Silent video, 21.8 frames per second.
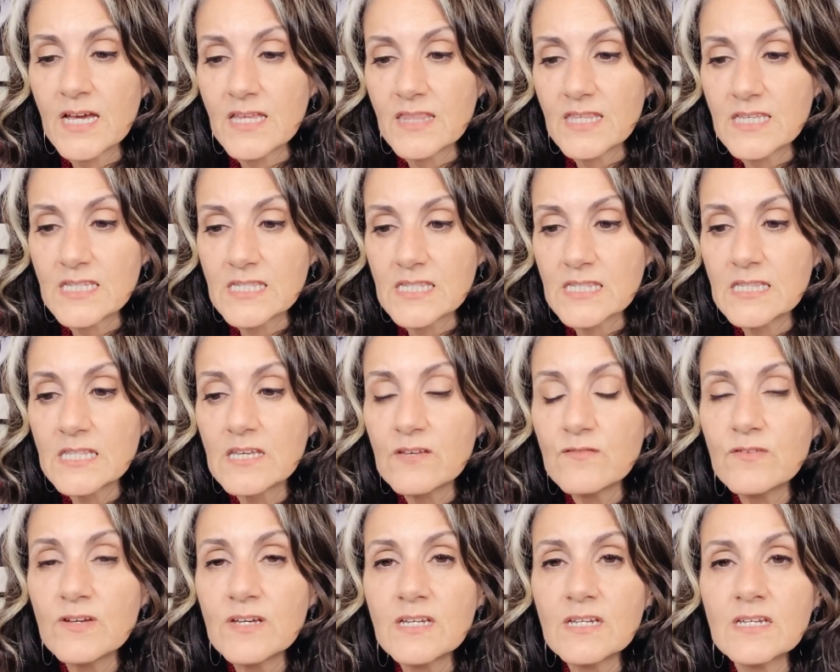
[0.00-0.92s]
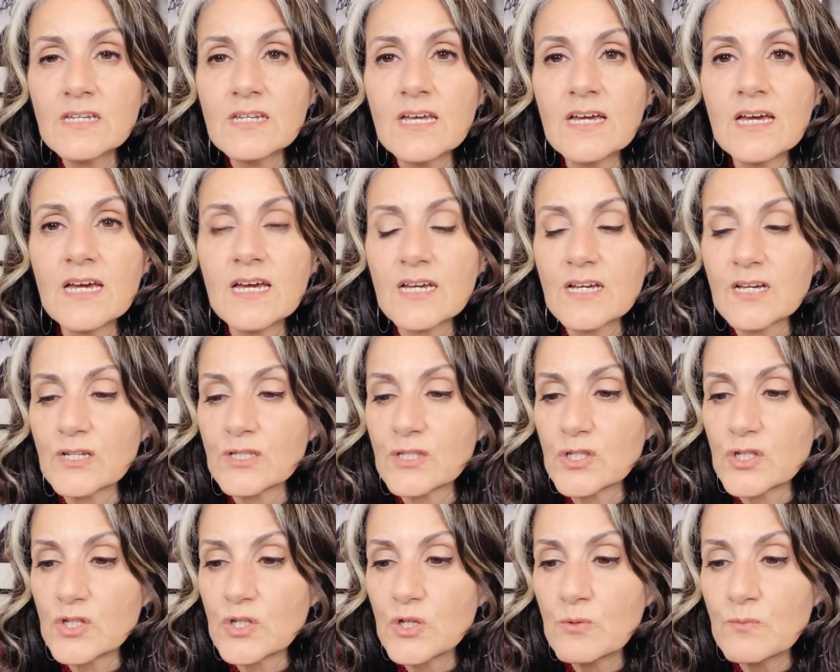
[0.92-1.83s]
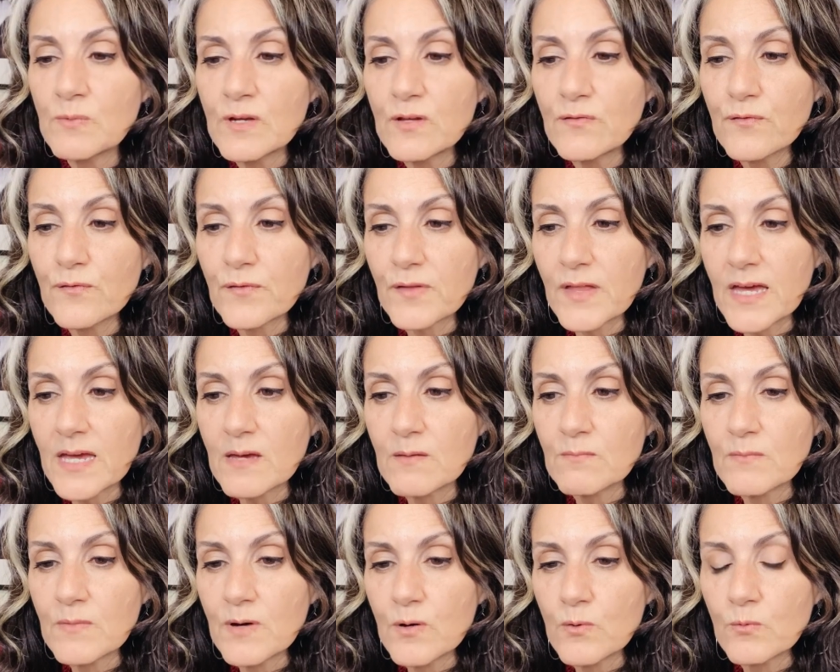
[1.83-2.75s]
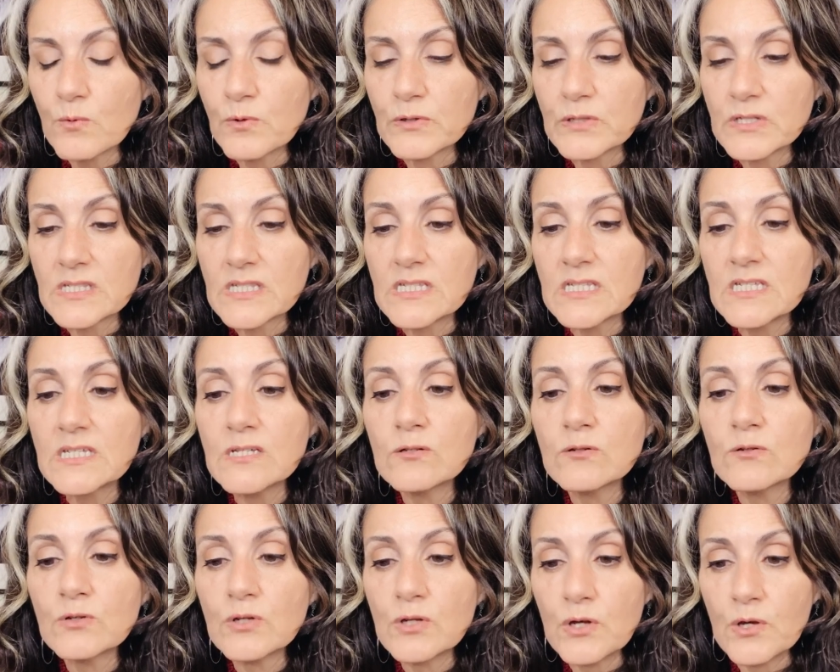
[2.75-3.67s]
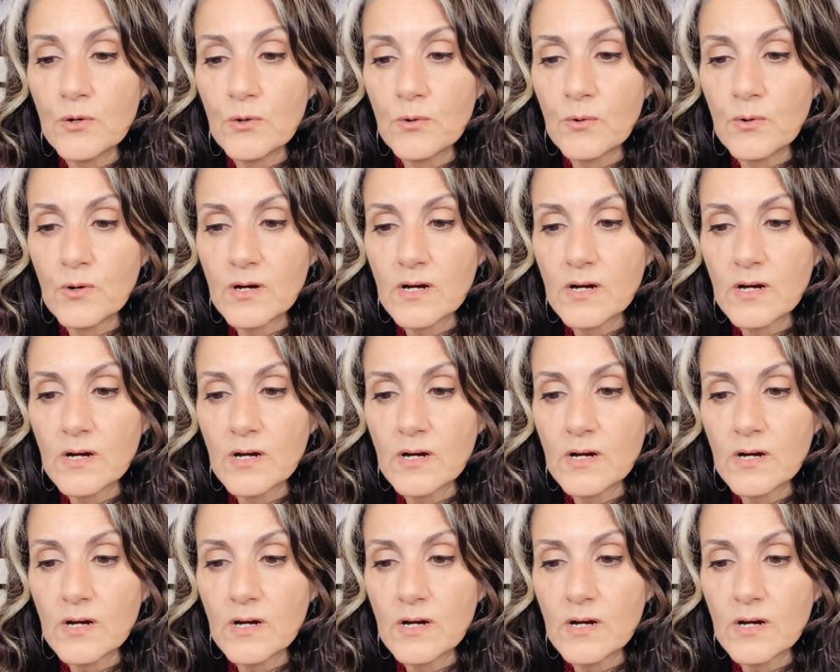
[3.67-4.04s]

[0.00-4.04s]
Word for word: This living, consuming flame will seal you